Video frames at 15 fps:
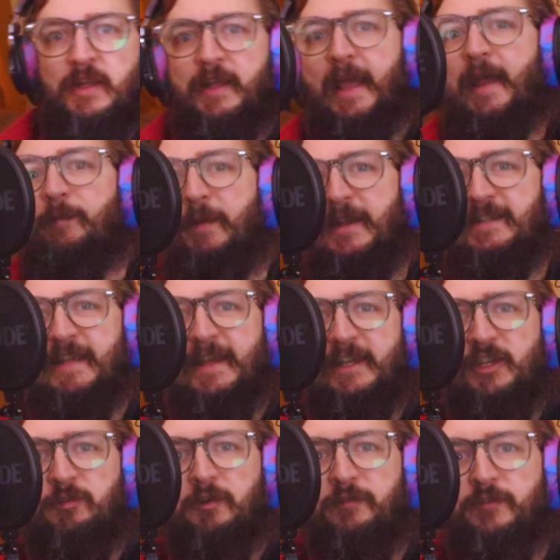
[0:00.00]
It may take
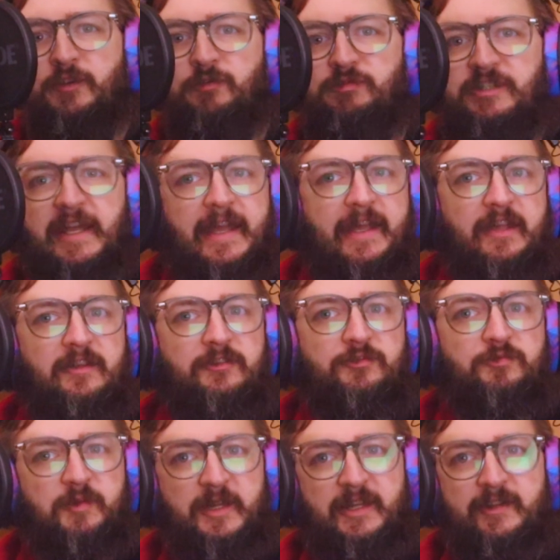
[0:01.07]
you a few days,
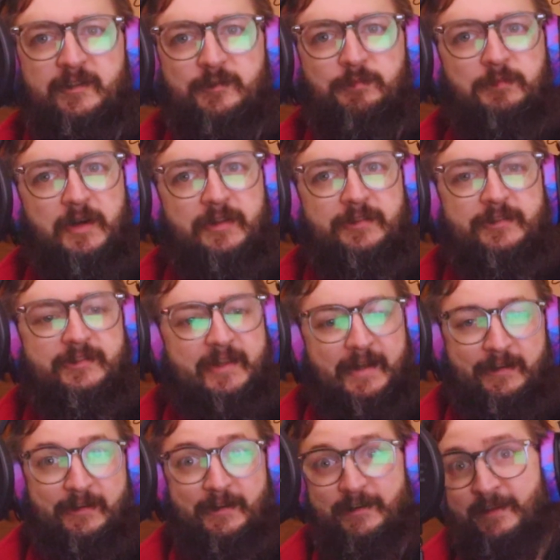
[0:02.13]
weeks, months, I don't
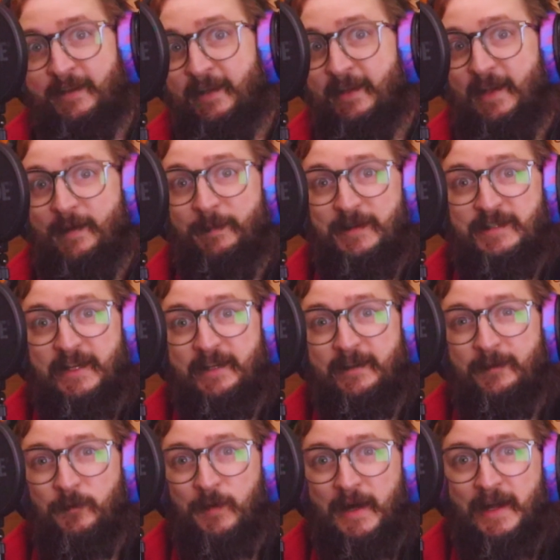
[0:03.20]
know. It may take you a
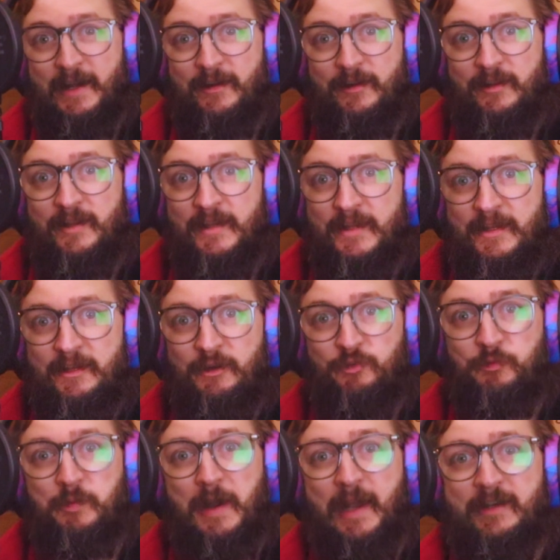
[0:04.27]
while of
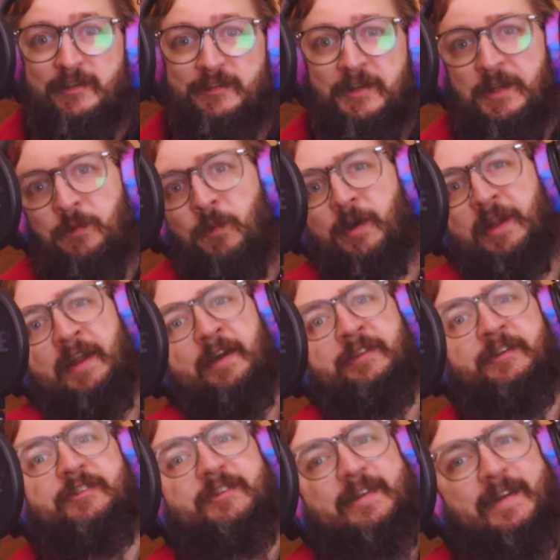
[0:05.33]
practicing and working on
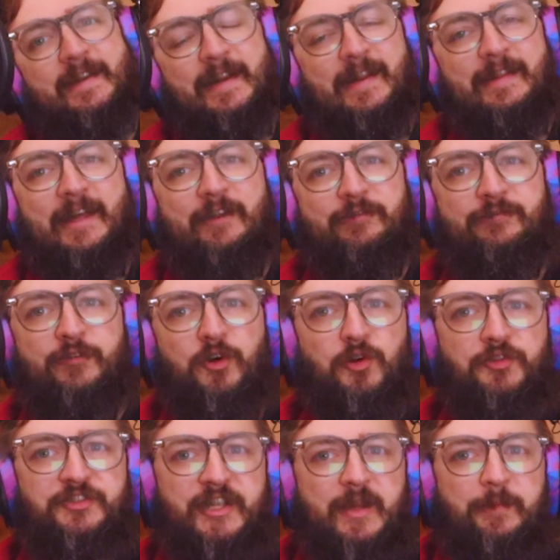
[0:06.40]
this to get it at that full
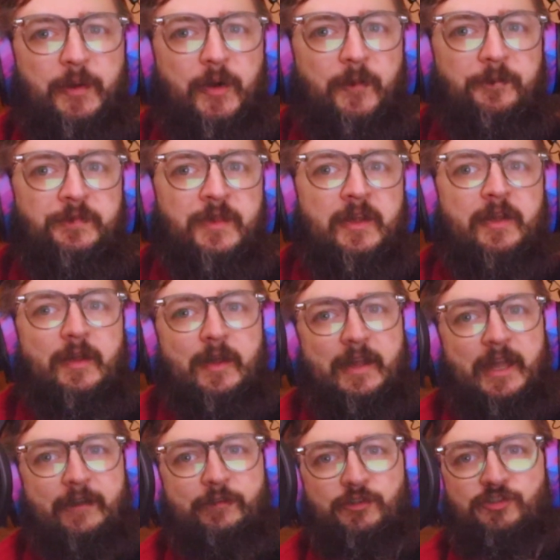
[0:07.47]
tempo.
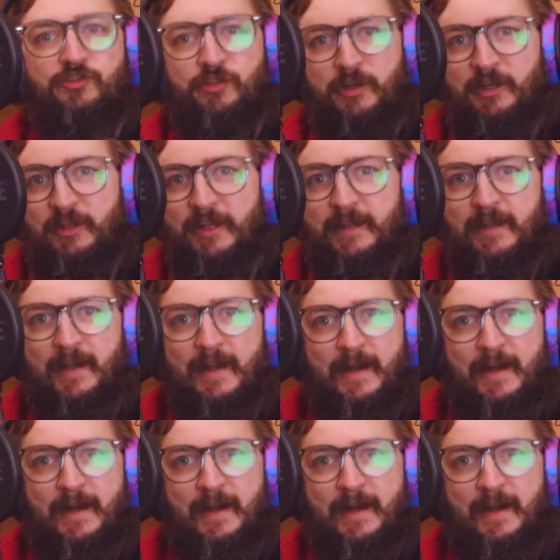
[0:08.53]
If you're struggling,